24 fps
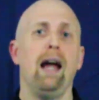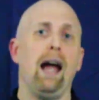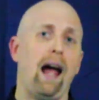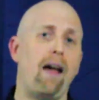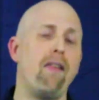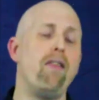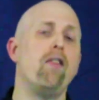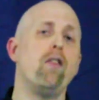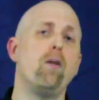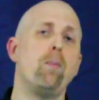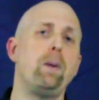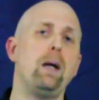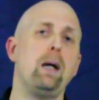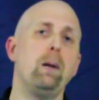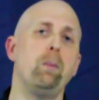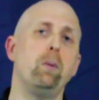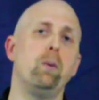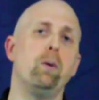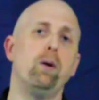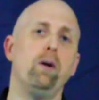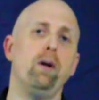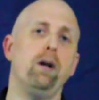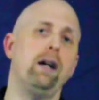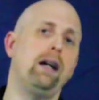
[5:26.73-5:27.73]
and then the people
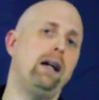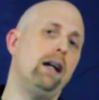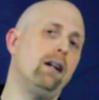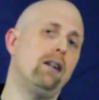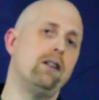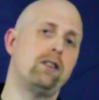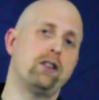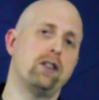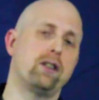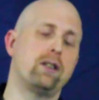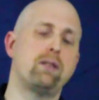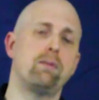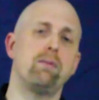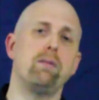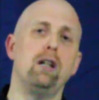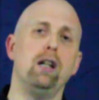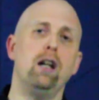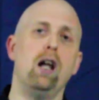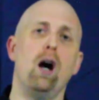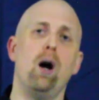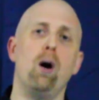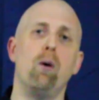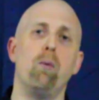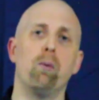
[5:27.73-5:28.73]
who are here, just,
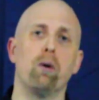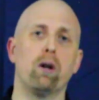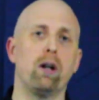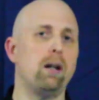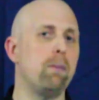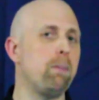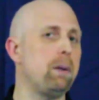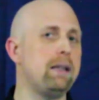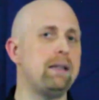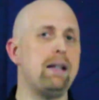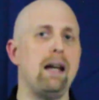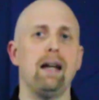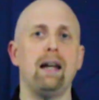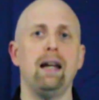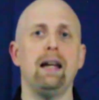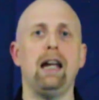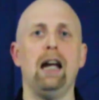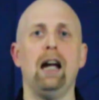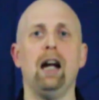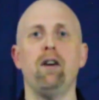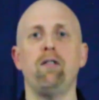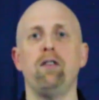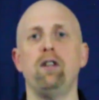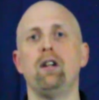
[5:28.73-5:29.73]
we're going to be taking
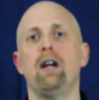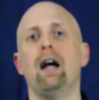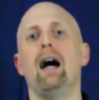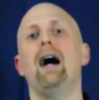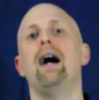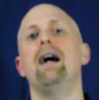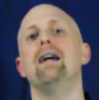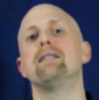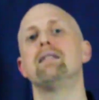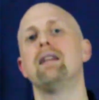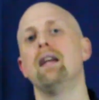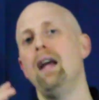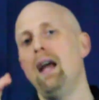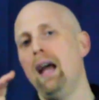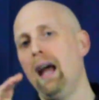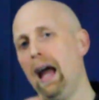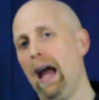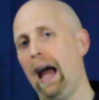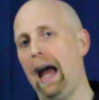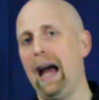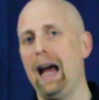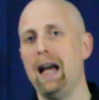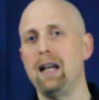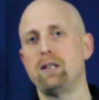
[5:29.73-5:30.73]
care of you guys
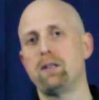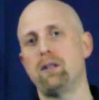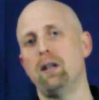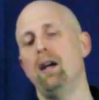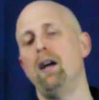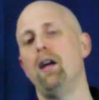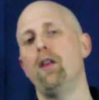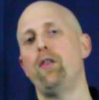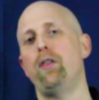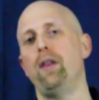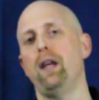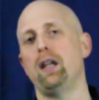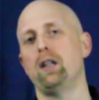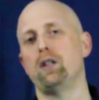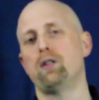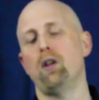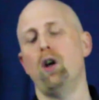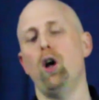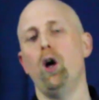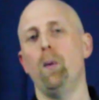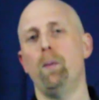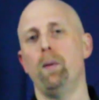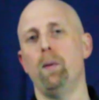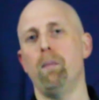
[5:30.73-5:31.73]
as things
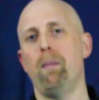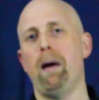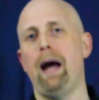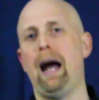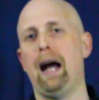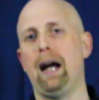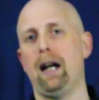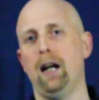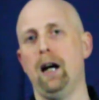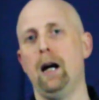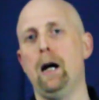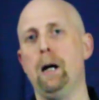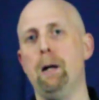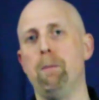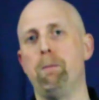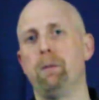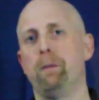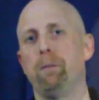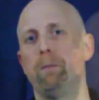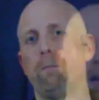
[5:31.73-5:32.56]
open back up.